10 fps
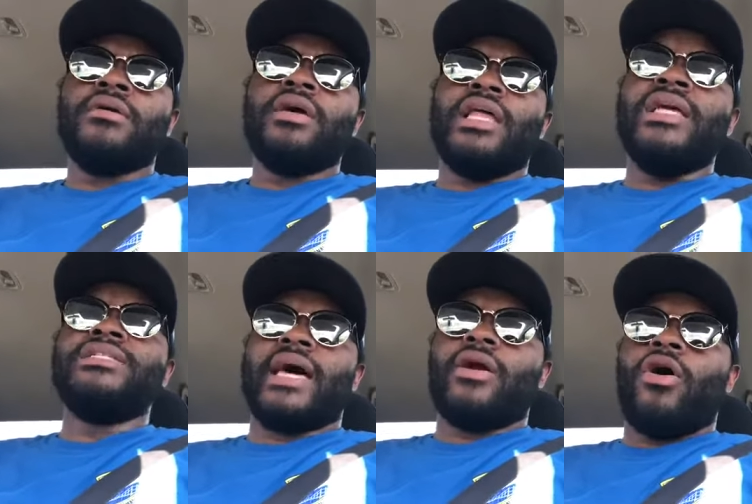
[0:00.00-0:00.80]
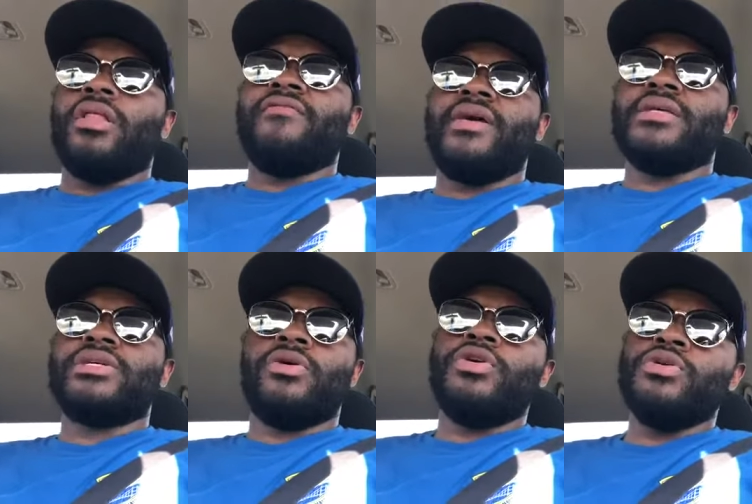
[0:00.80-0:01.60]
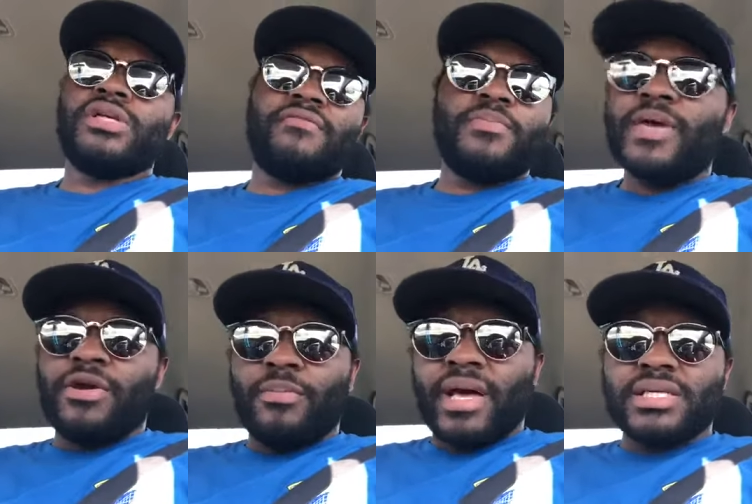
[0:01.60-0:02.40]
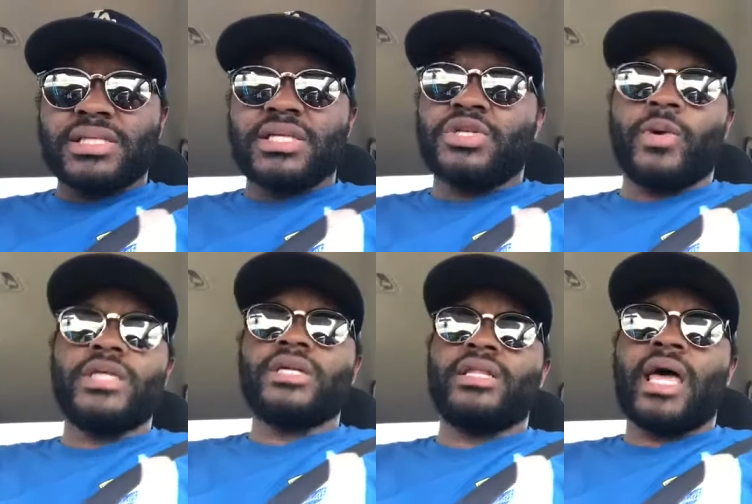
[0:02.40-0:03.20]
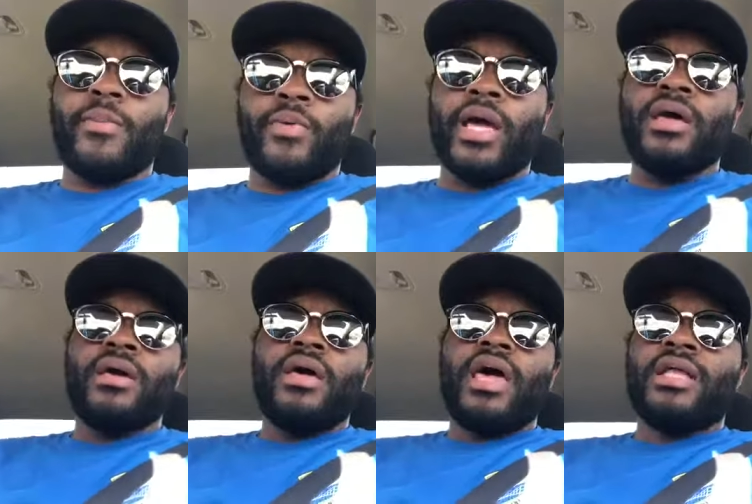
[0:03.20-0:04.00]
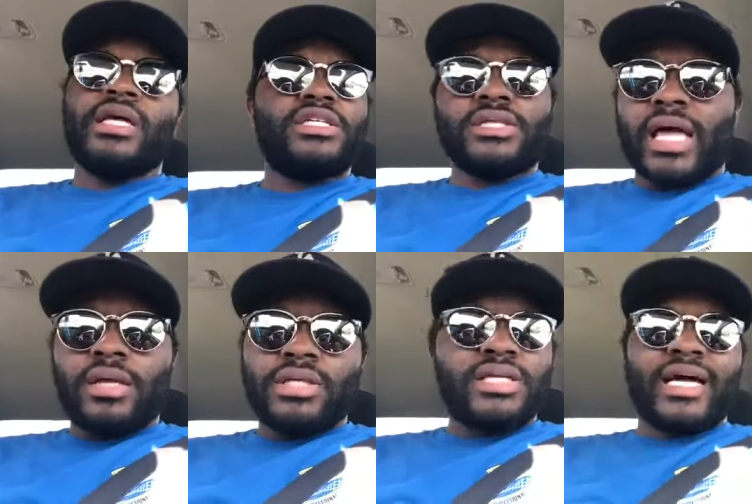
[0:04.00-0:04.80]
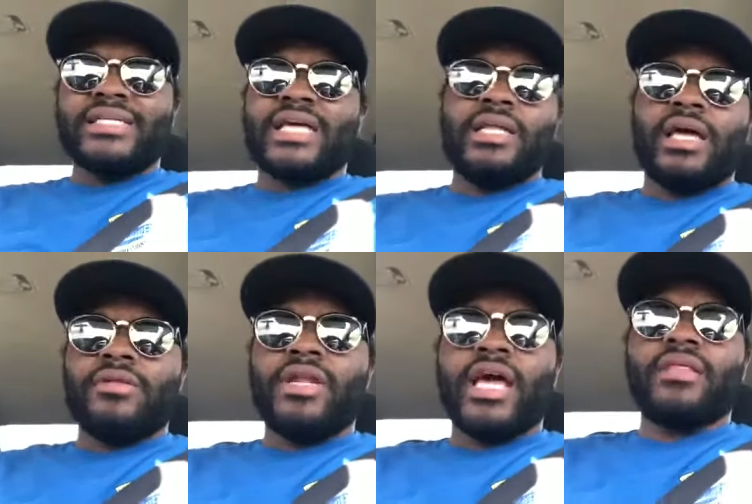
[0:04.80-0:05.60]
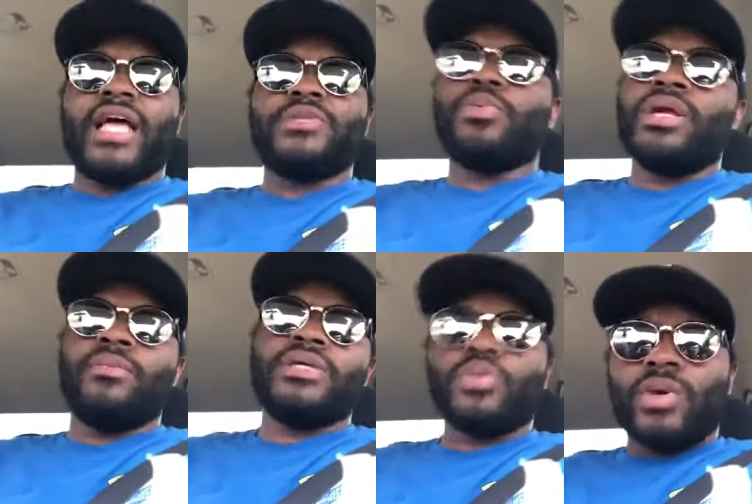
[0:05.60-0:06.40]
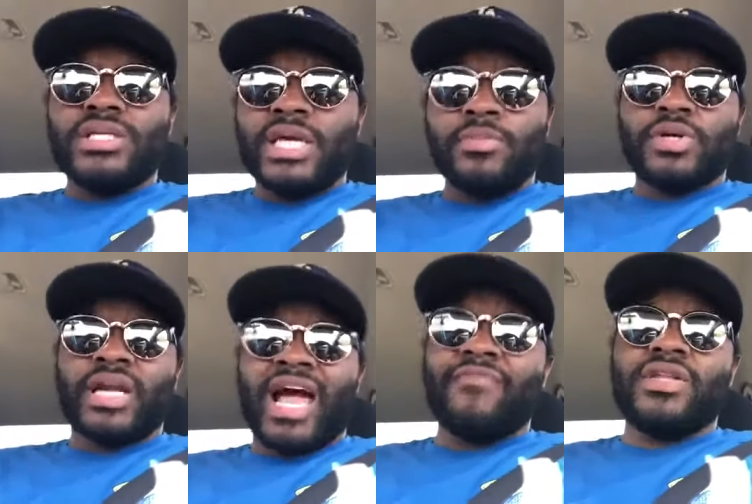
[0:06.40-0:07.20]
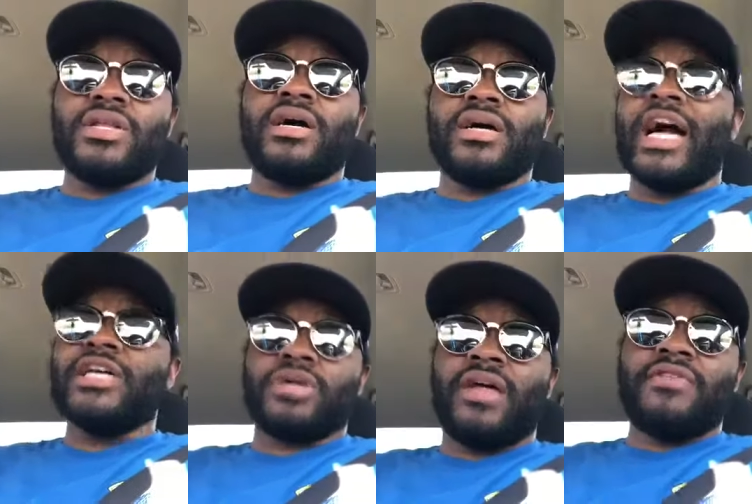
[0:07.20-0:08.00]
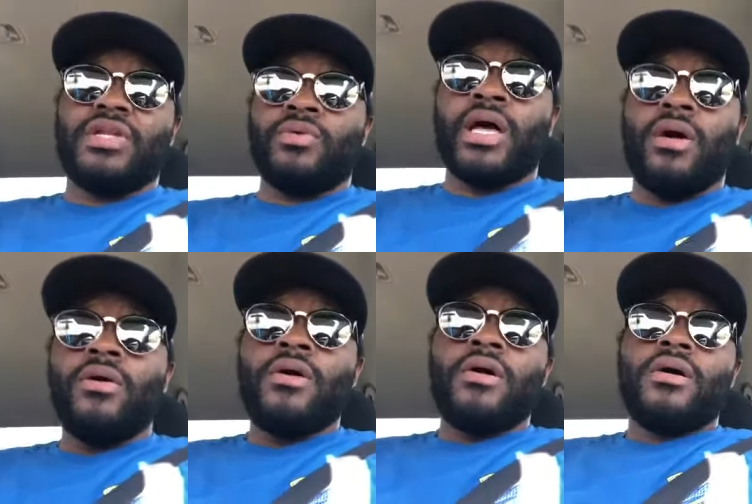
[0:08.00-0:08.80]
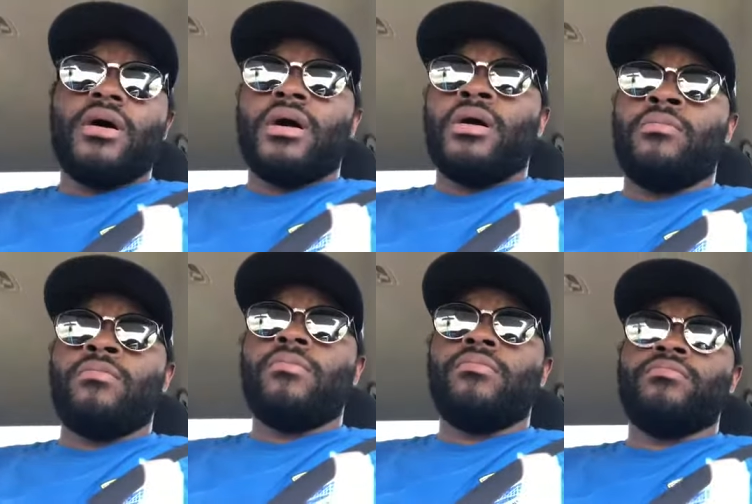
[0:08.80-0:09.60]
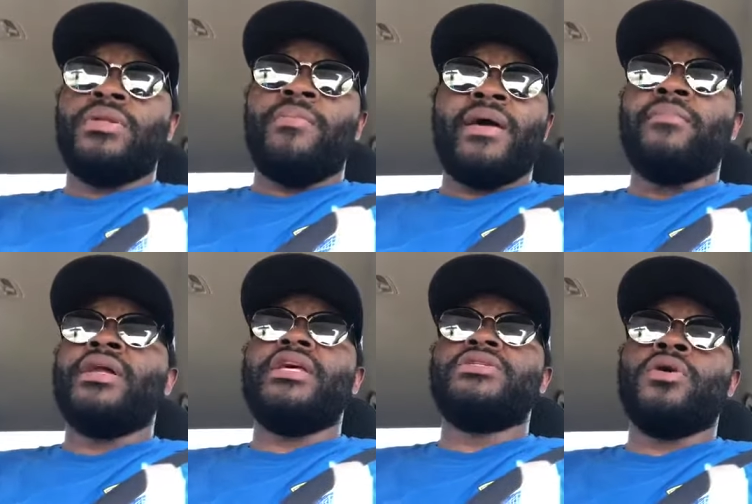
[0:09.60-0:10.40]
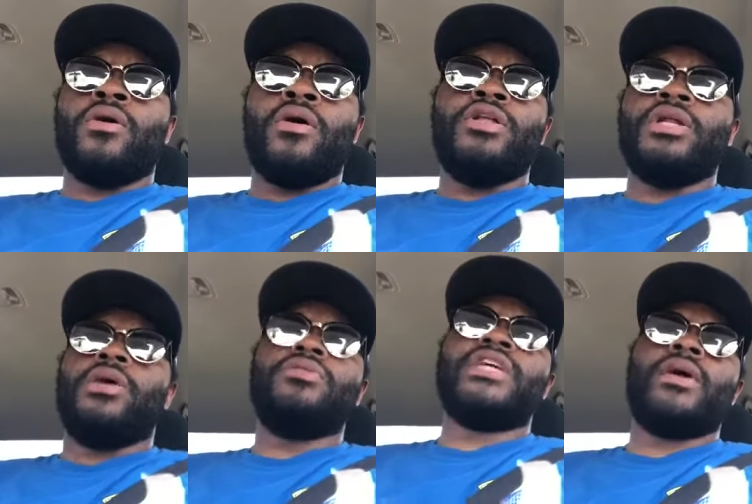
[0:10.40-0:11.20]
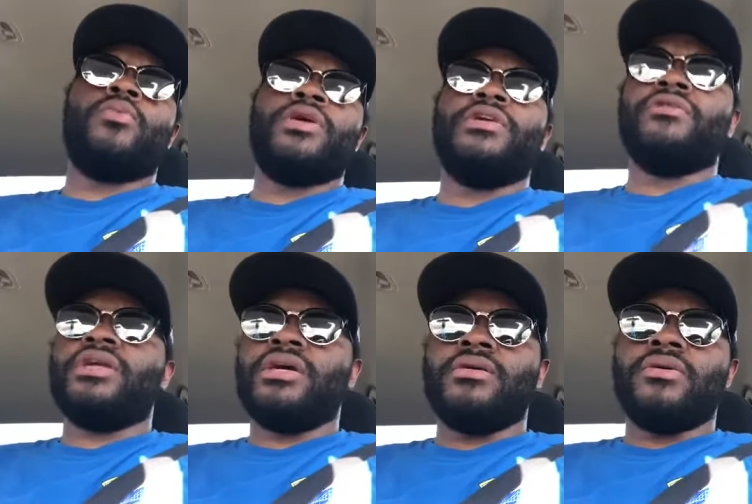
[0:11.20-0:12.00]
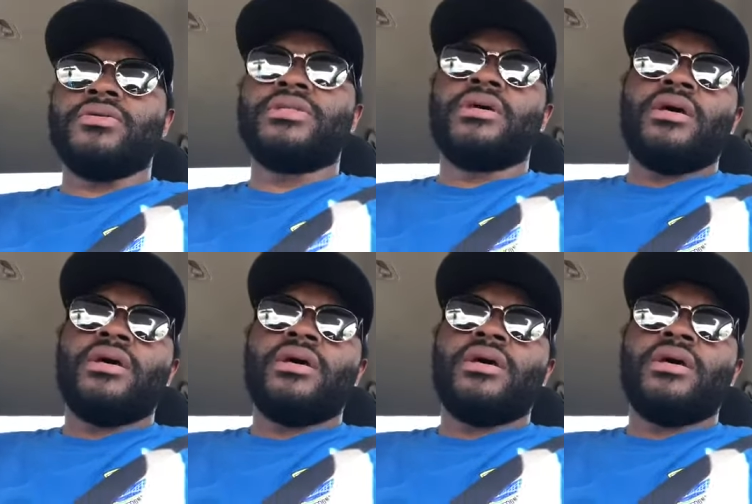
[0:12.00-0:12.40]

at least not all of it. So you just have to pick your best situation at that point, and that's just like just like I said the other day. That's pretty much what teams are going to have to uh, guys are going to have to do now. Um, the big money's gone. You know, take one year deals,